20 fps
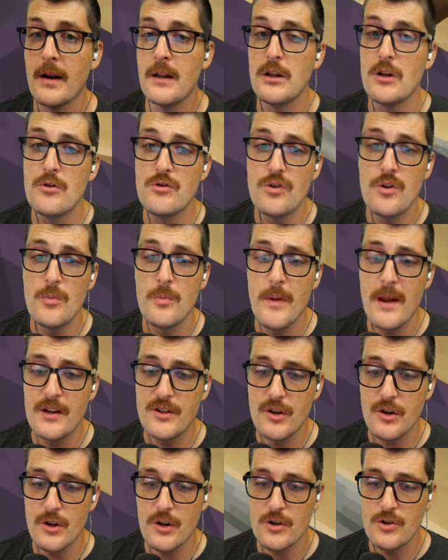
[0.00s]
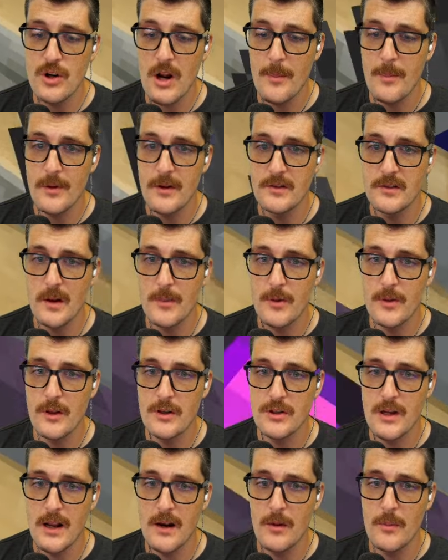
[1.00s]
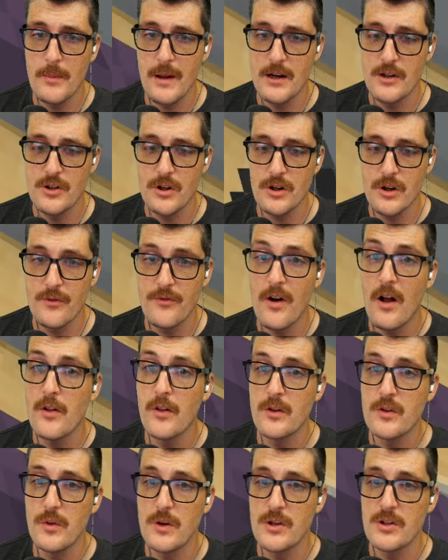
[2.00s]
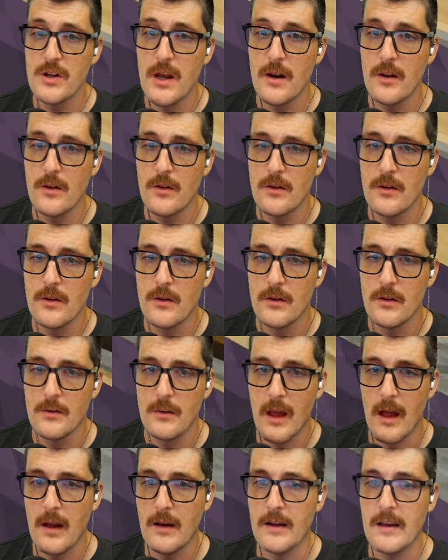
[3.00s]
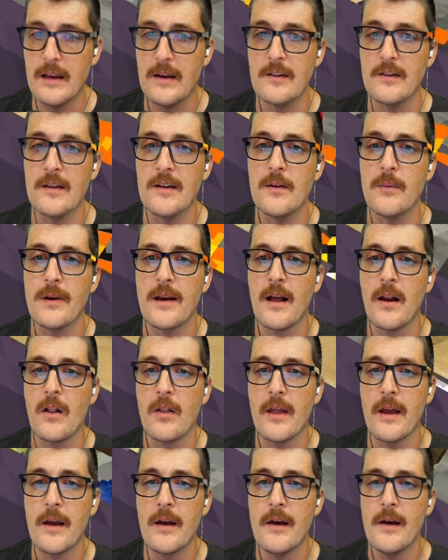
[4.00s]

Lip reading: YouTube, make sure you're dropping a sub on the channel. Make sure you're following the Twitch channel. Easy. We got all that.